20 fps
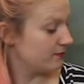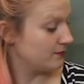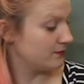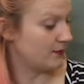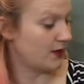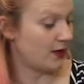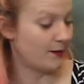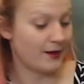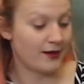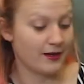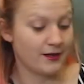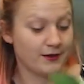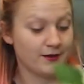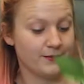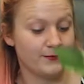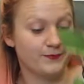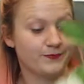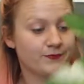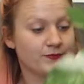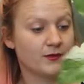I'm out of here.
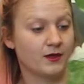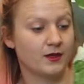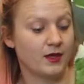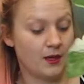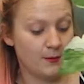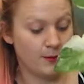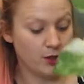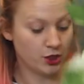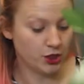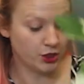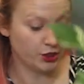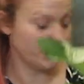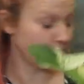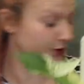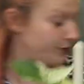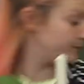I'm out of here.